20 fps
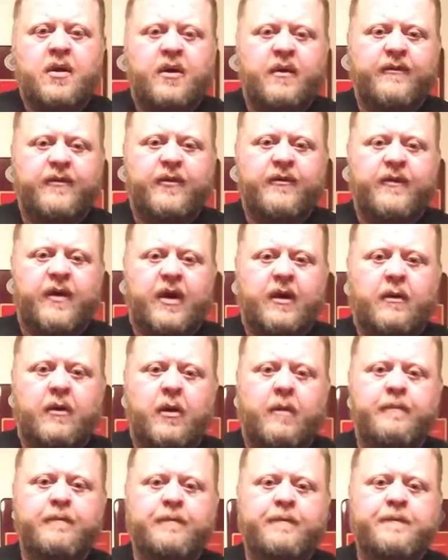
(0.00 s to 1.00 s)
of your
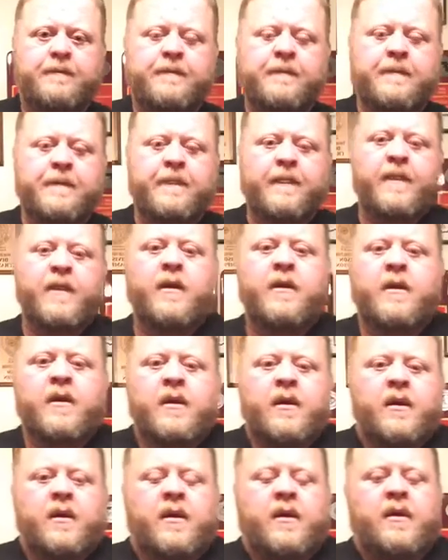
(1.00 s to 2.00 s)
firearm.
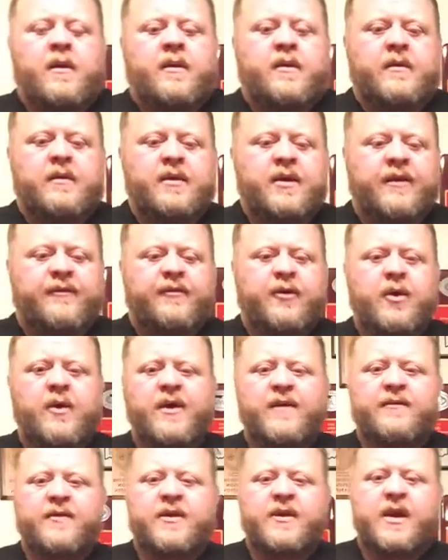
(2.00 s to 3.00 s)
If you
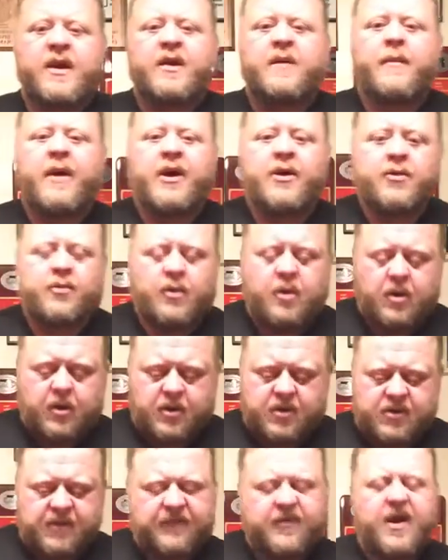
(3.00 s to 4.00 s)
have to think about
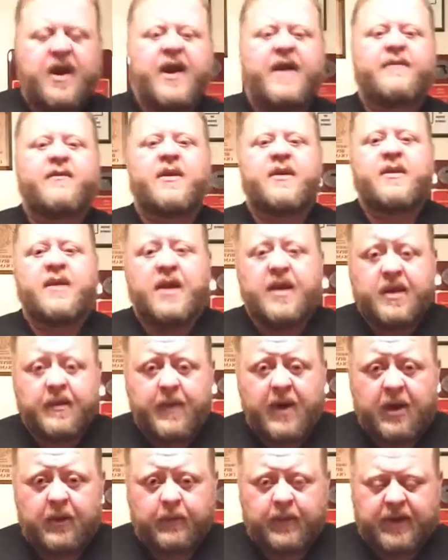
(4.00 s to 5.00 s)
draws, if you have to think
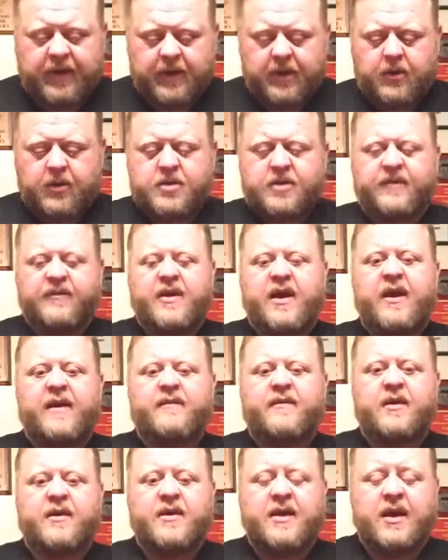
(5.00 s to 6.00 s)
about reloads, if you have
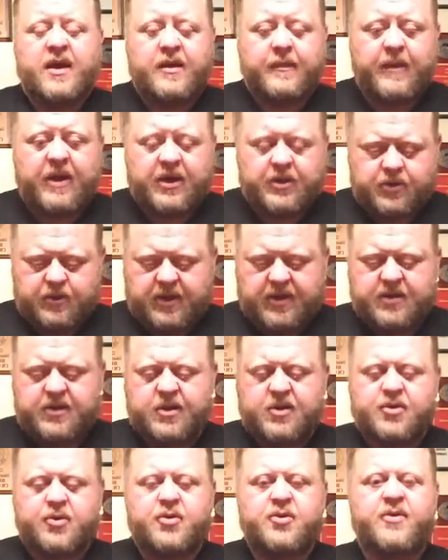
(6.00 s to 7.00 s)
to think about
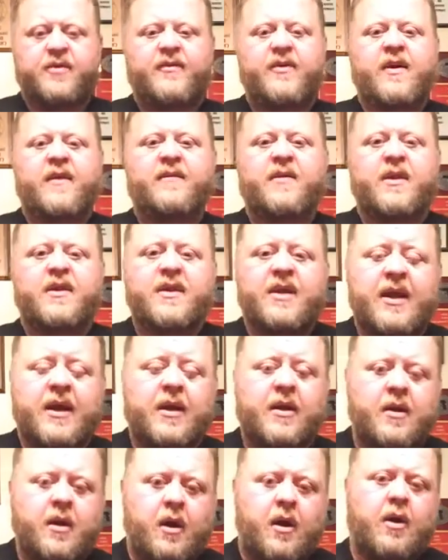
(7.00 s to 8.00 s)
transitions, if you have to
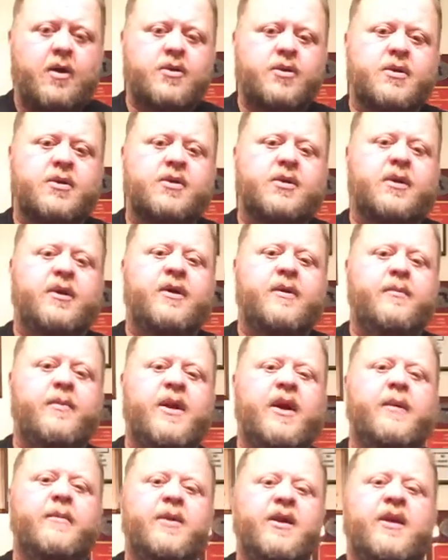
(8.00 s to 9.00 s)
think consciously to
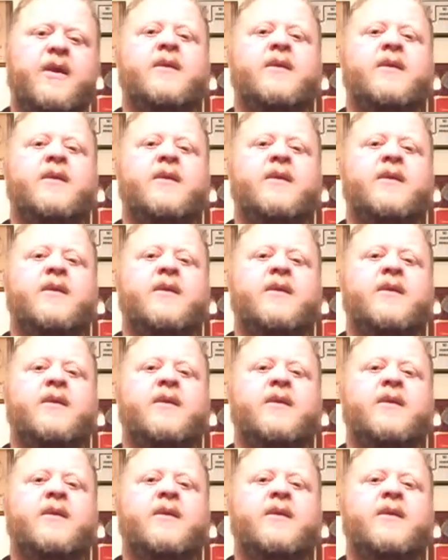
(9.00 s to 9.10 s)
be able to